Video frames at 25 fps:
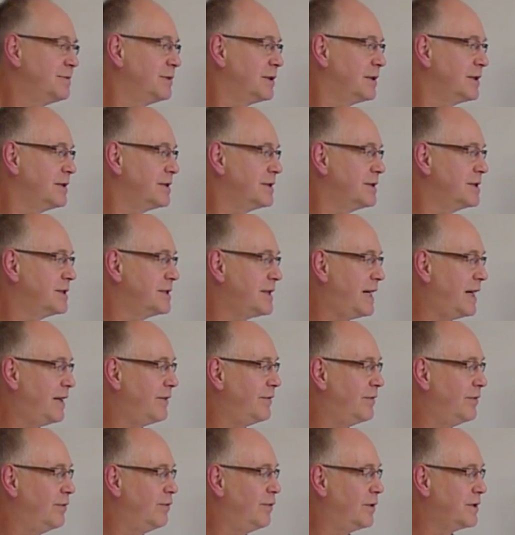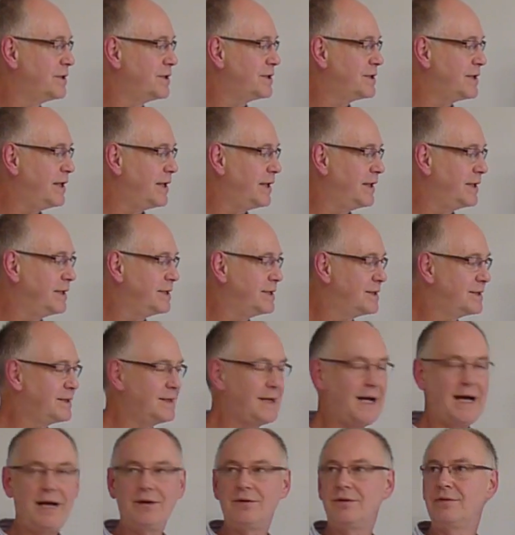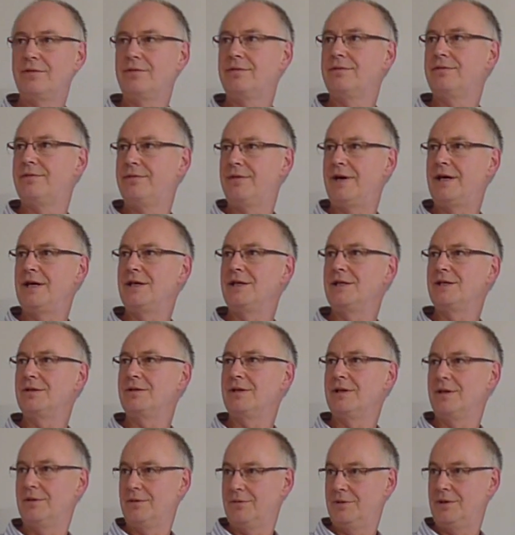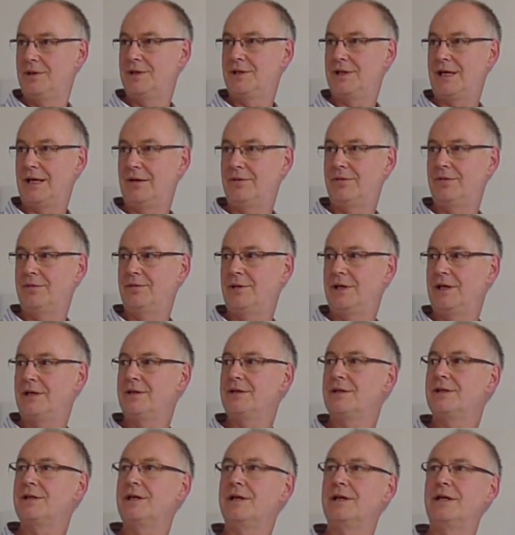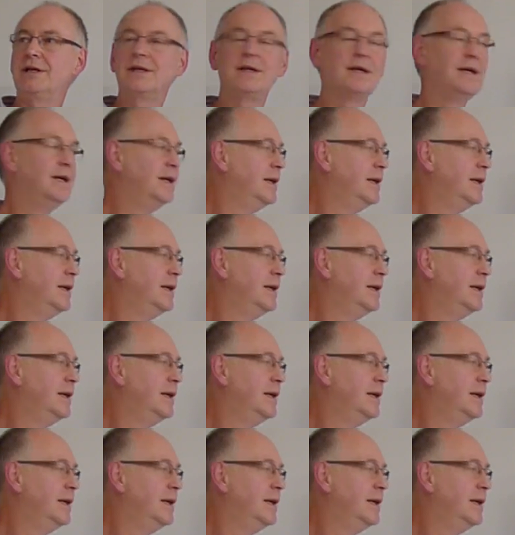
because the sound from one side is out of phase with the sound from the other side.